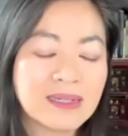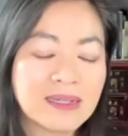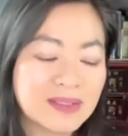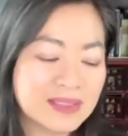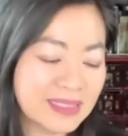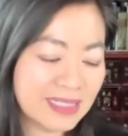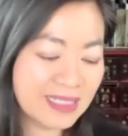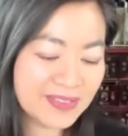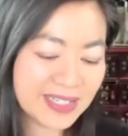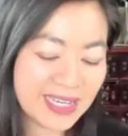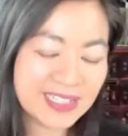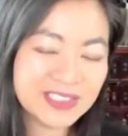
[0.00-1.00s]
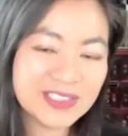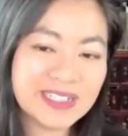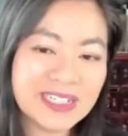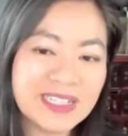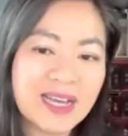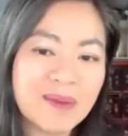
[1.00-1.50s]
There's an invocation
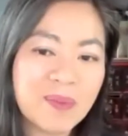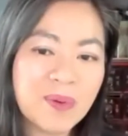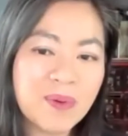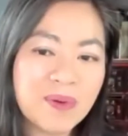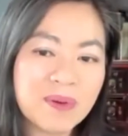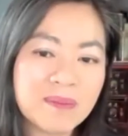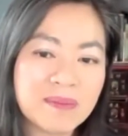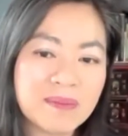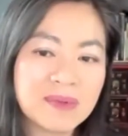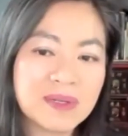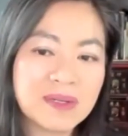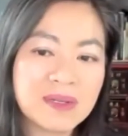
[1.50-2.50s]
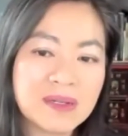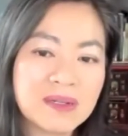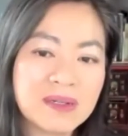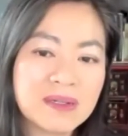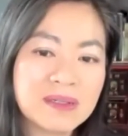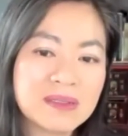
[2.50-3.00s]
in that poem
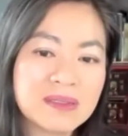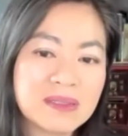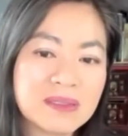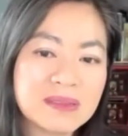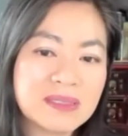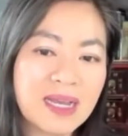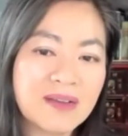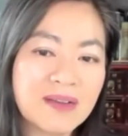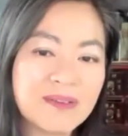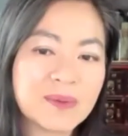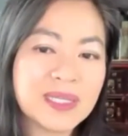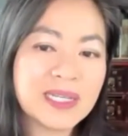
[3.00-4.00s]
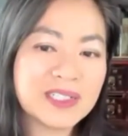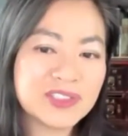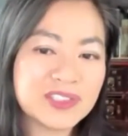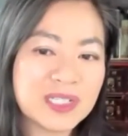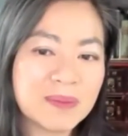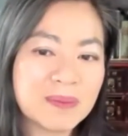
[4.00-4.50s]
to have a
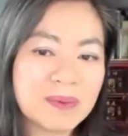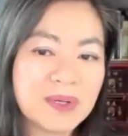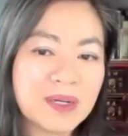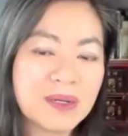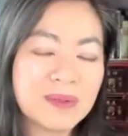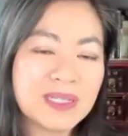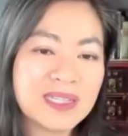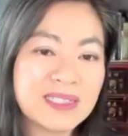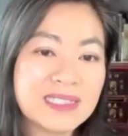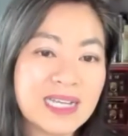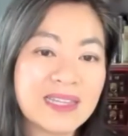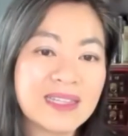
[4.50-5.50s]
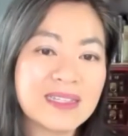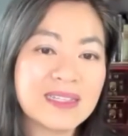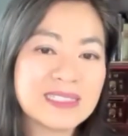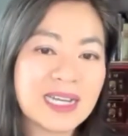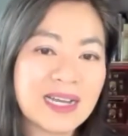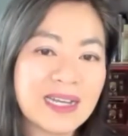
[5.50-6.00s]
relationship with the death and
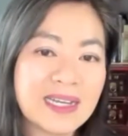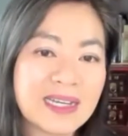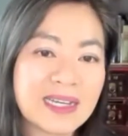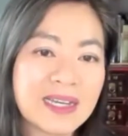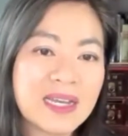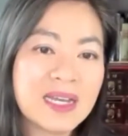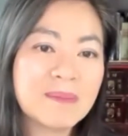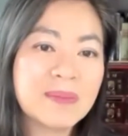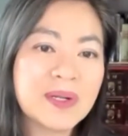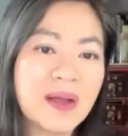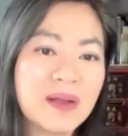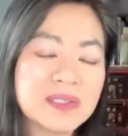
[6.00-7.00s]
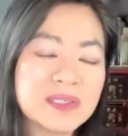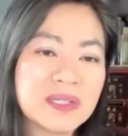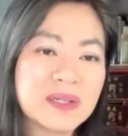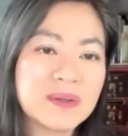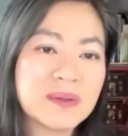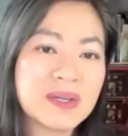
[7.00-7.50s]
the dying, but
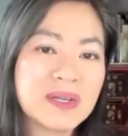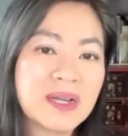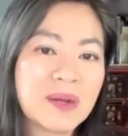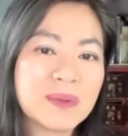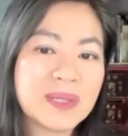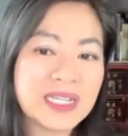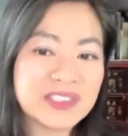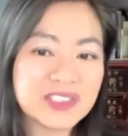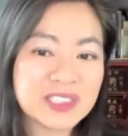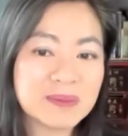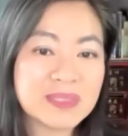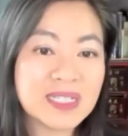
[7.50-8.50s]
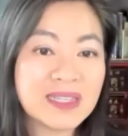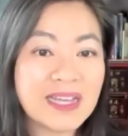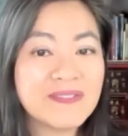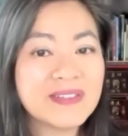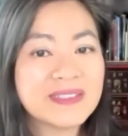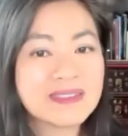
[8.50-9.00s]
also a relationship to
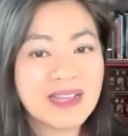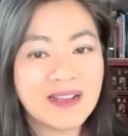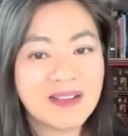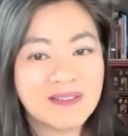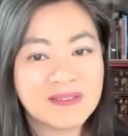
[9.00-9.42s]
life itself.